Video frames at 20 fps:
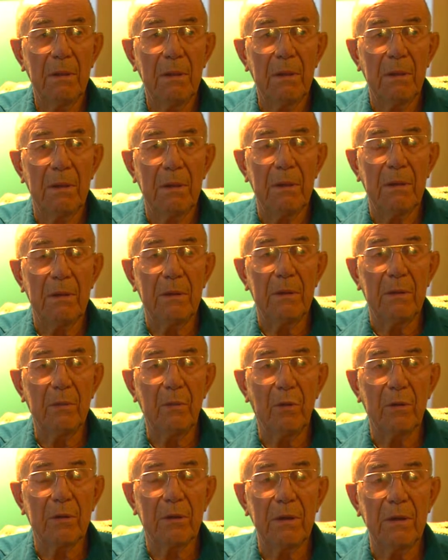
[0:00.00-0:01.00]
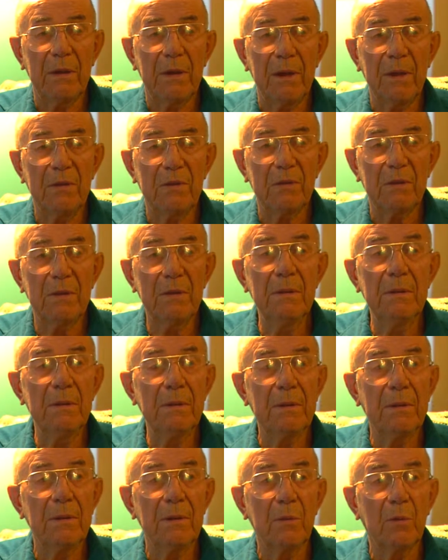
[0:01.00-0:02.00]
And working nights,
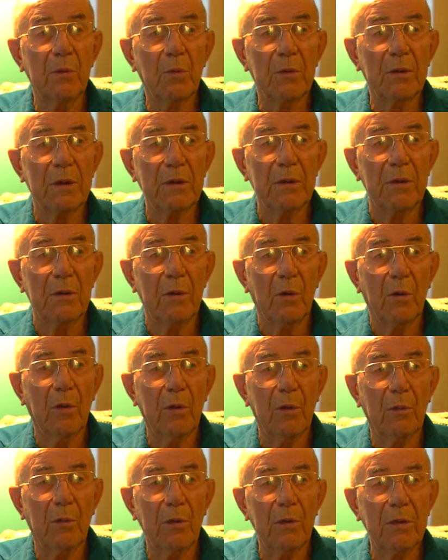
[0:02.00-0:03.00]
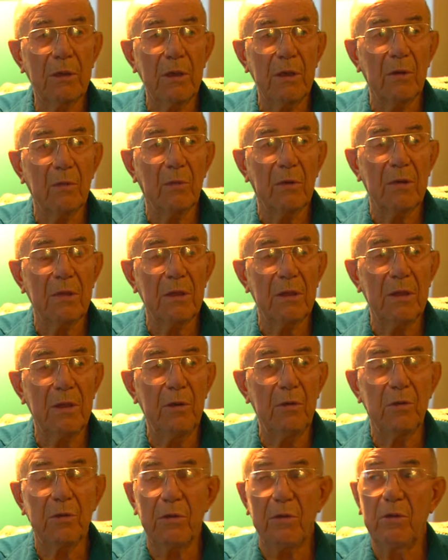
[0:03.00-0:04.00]
we're working in oil working where they
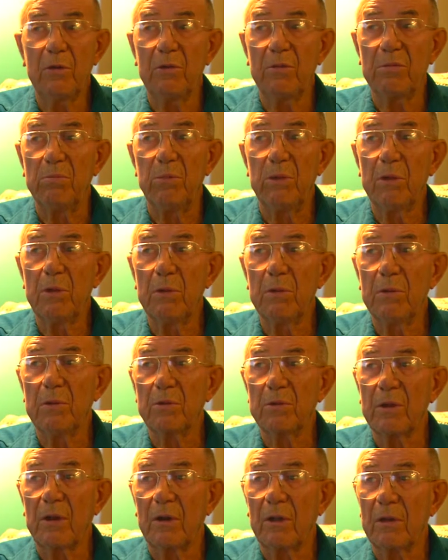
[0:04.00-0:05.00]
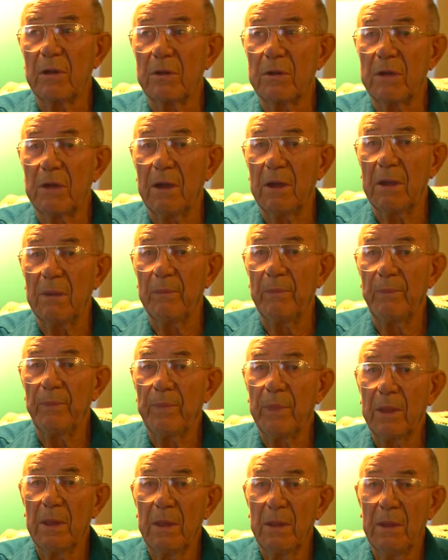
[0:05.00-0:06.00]
used to use mules all the time.
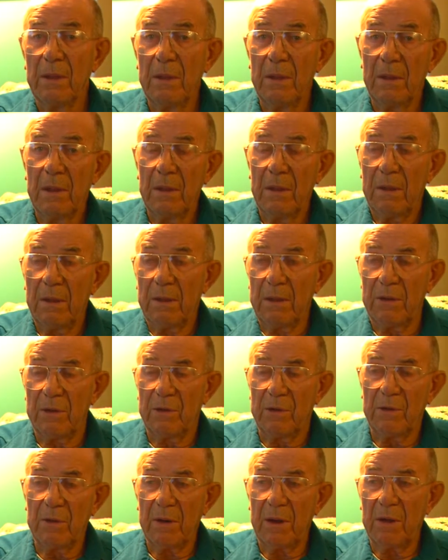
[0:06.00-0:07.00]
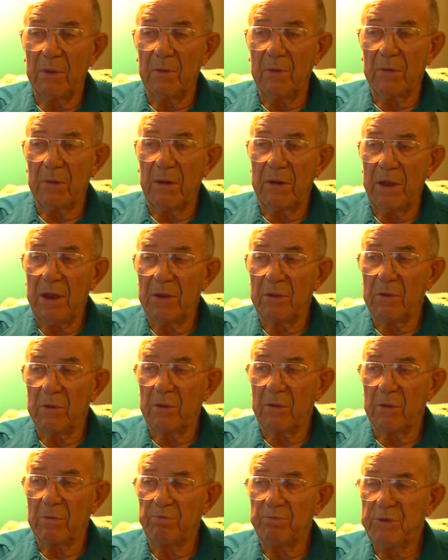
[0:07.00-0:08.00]
And the track was laid, so it
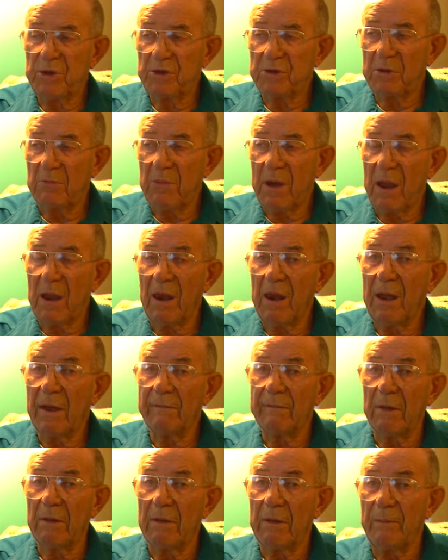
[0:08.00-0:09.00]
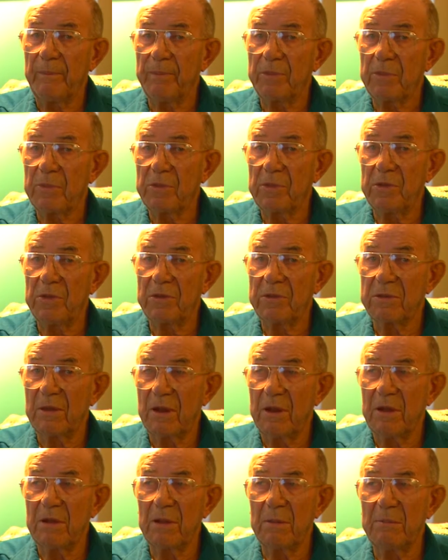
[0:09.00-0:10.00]
was just about level. Just a
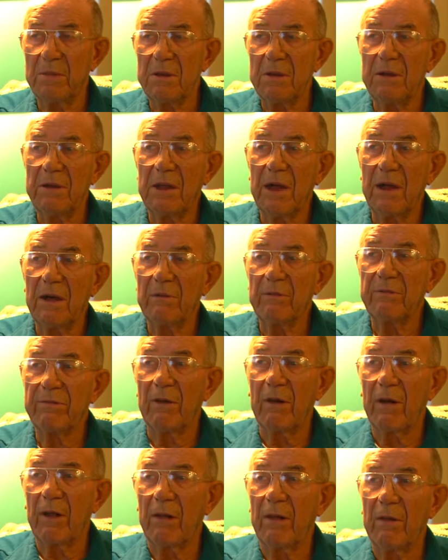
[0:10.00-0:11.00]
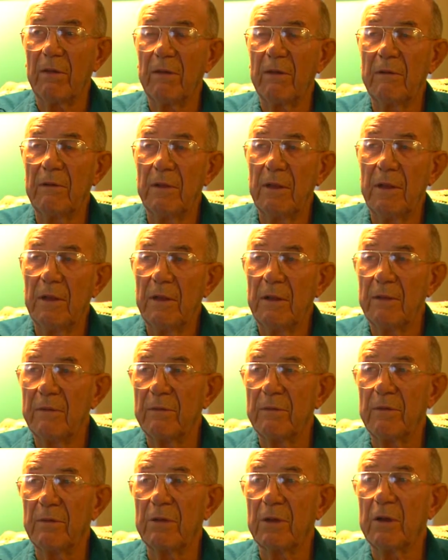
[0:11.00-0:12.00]
little bit downfall
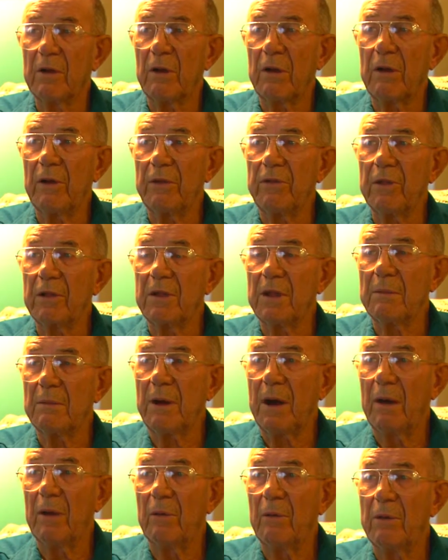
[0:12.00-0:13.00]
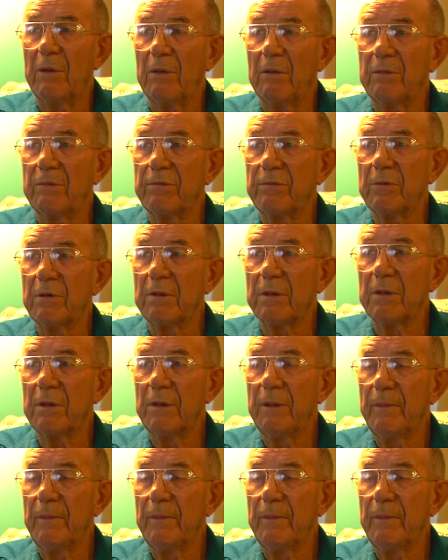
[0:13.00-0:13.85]
for the cars to come out when they were full.